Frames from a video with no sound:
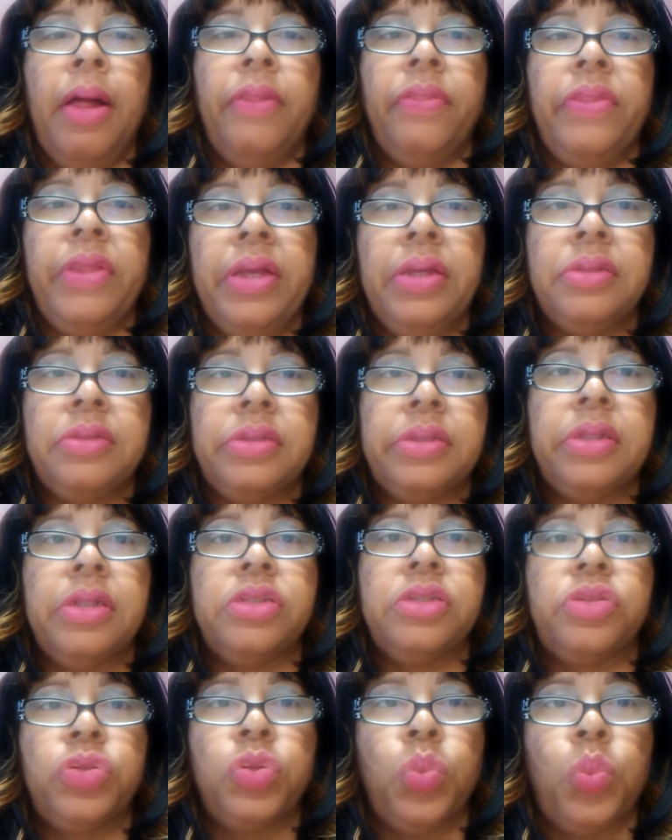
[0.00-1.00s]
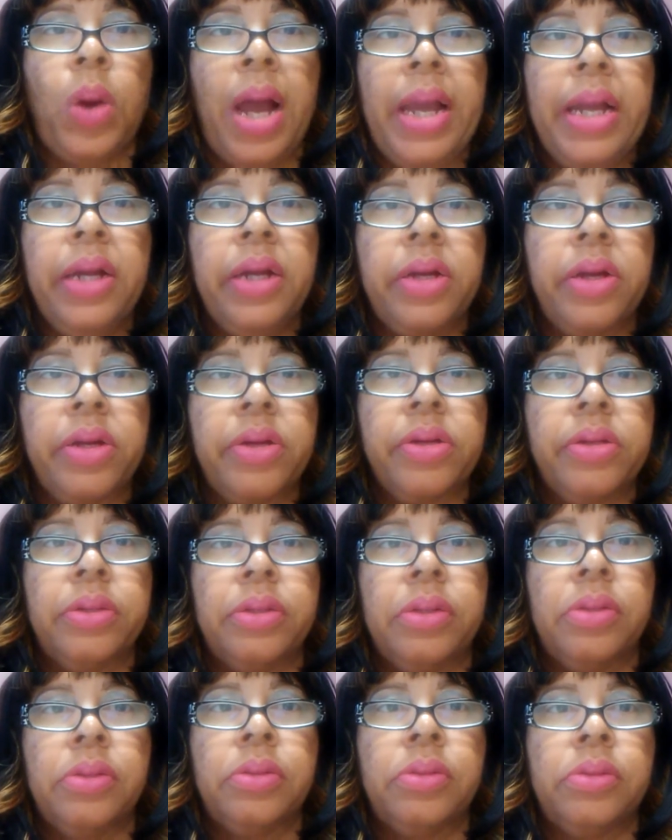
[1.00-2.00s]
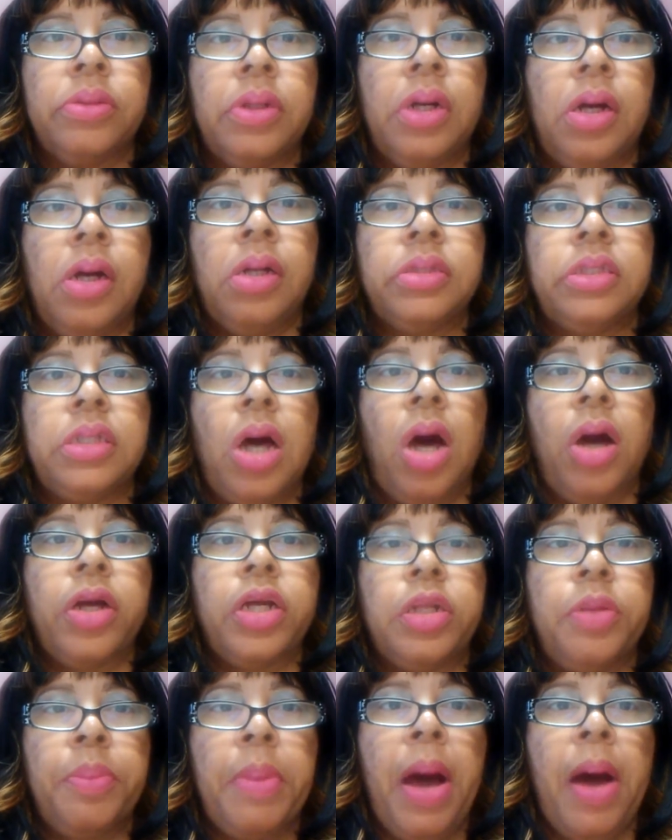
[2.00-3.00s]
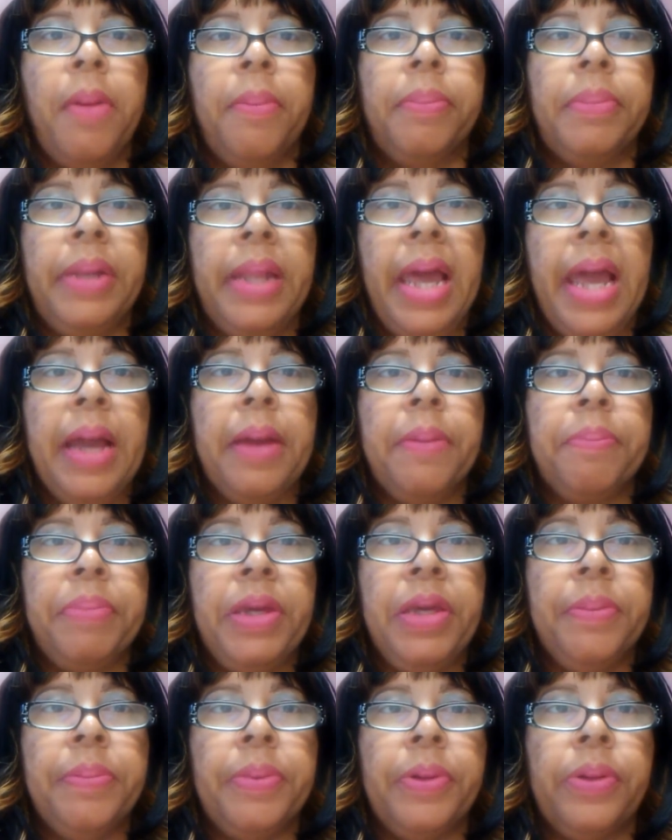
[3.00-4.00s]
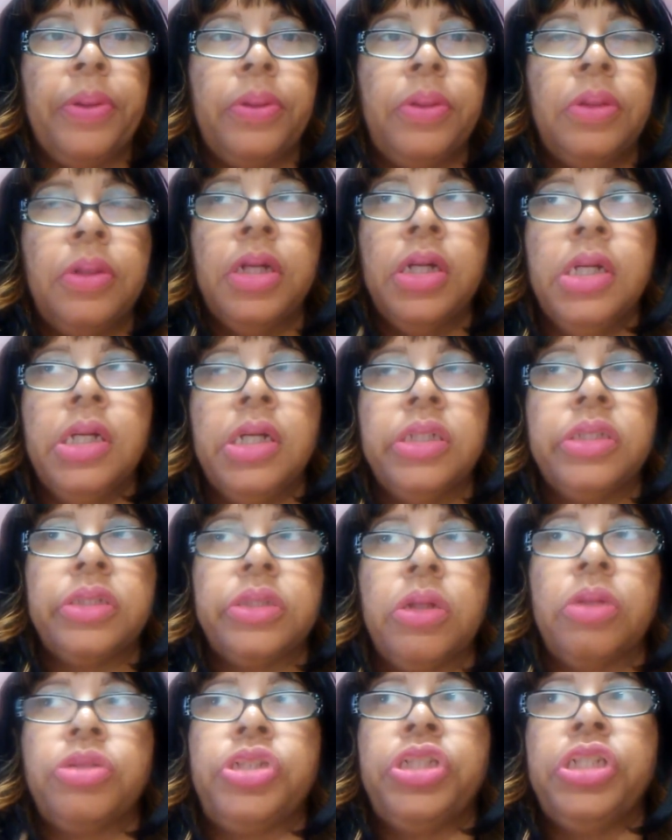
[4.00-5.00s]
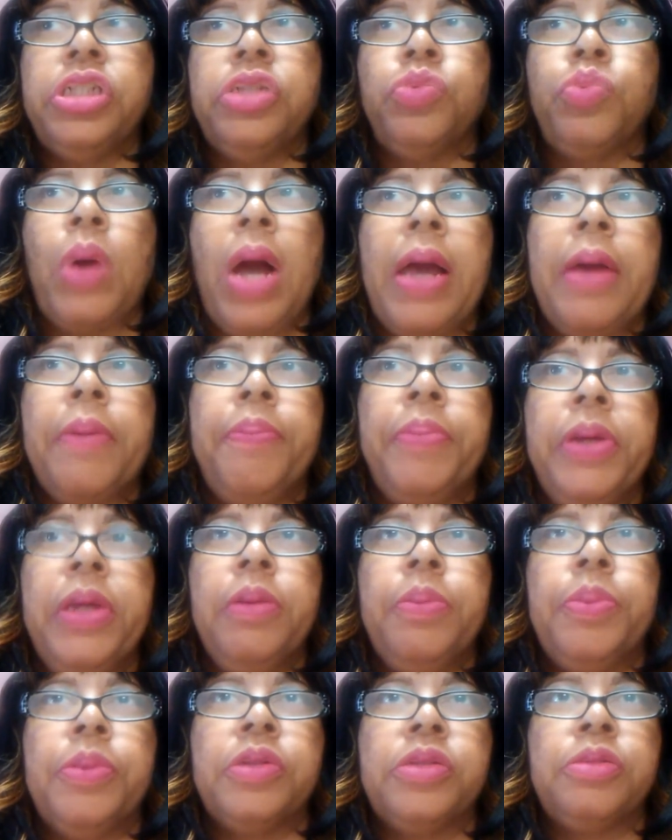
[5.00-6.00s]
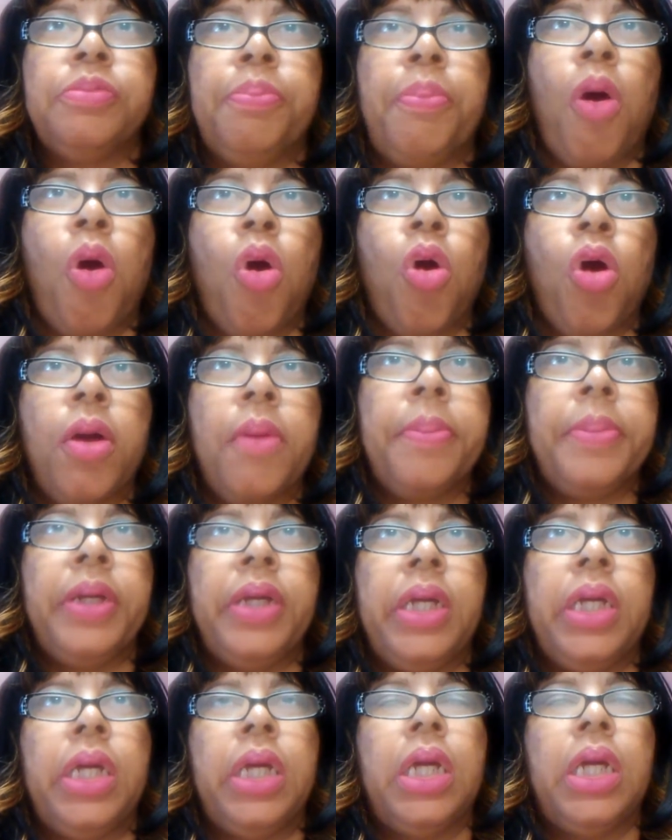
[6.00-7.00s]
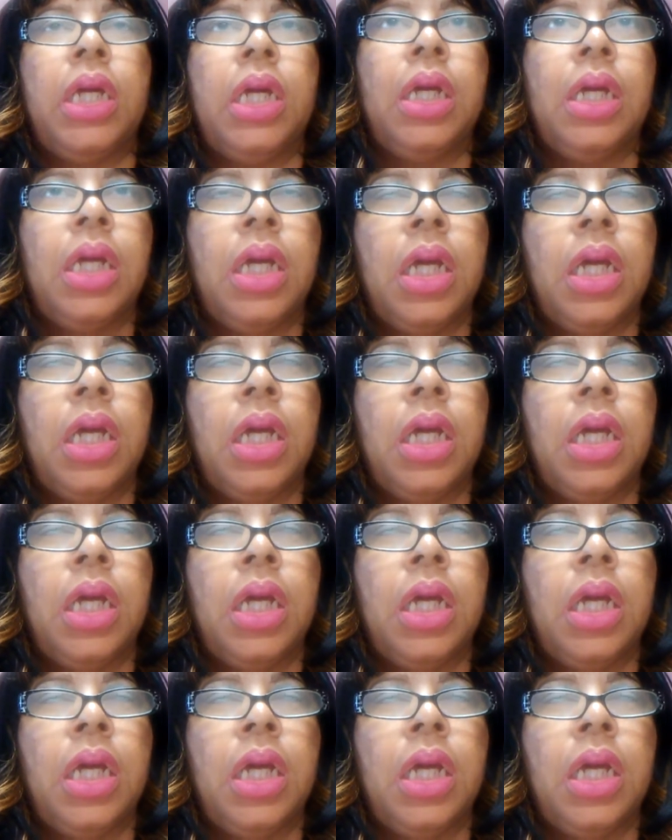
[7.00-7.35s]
that's just a white girl talking about black people. So she's white people's Barbie,